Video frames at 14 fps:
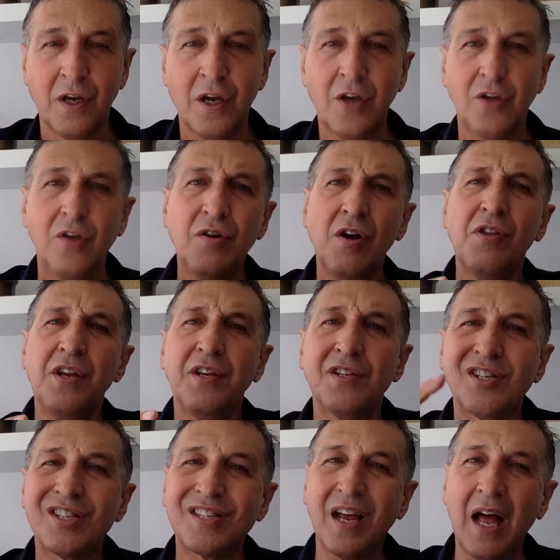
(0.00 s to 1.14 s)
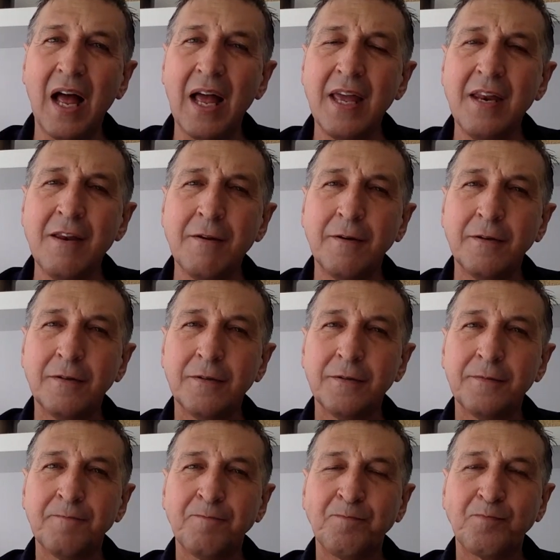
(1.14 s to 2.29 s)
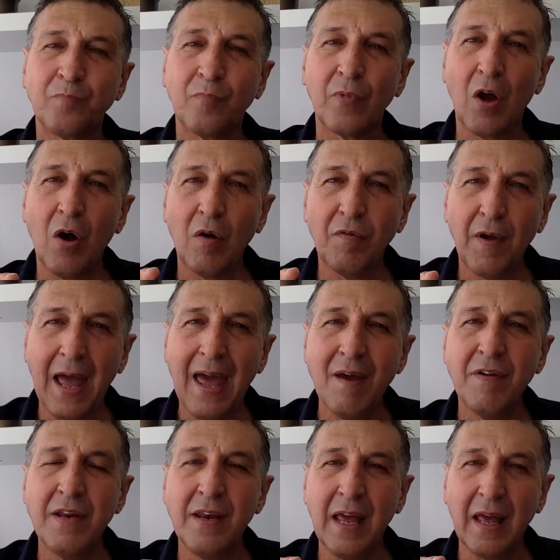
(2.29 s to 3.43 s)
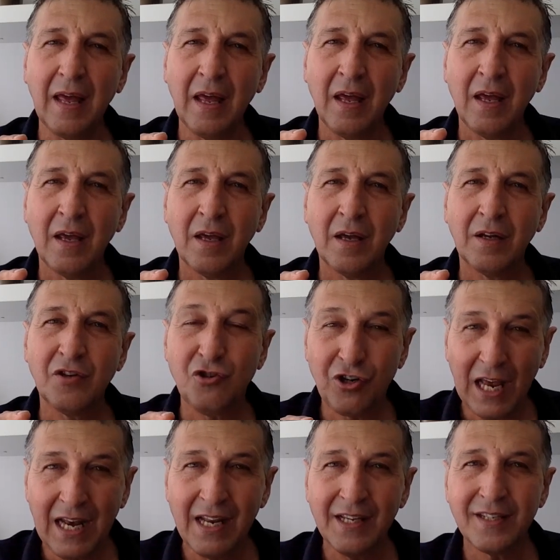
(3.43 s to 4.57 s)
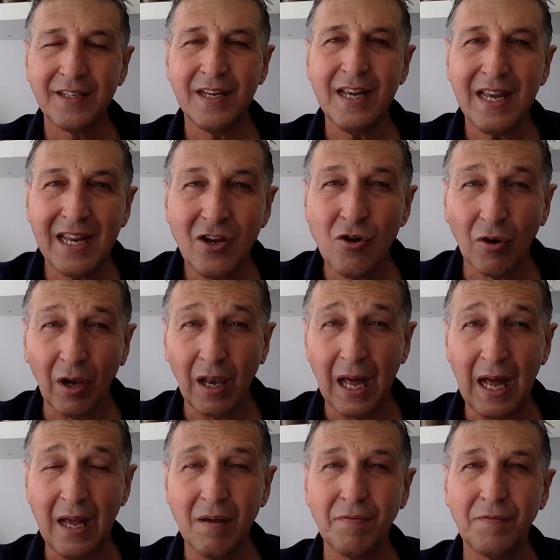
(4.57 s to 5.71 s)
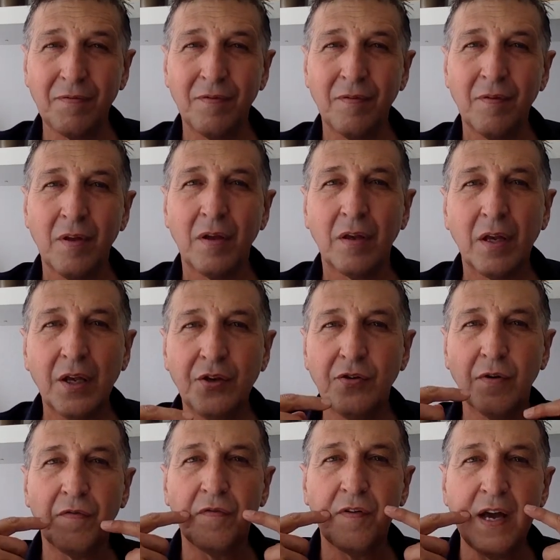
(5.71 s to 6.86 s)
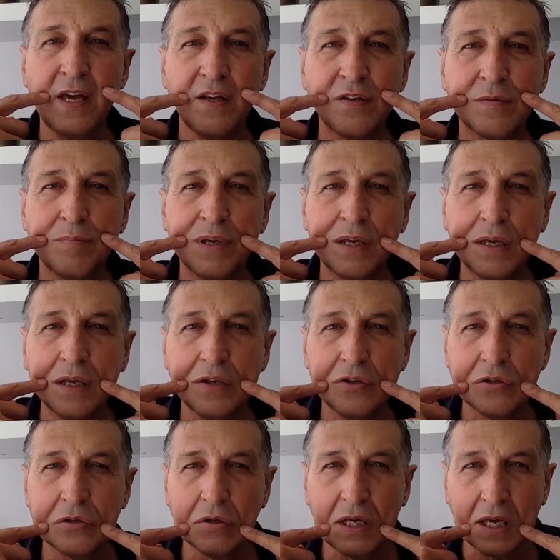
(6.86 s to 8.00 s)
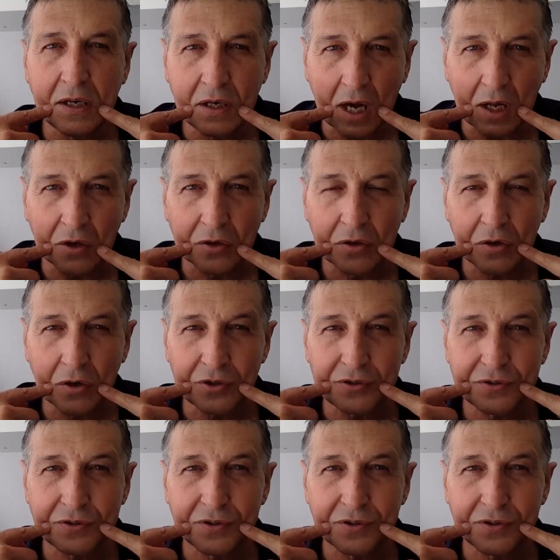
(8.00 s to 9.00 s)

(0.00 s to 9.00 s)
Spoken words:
Do you know that a sign of having jealousy in your life is your face begins to get downcast?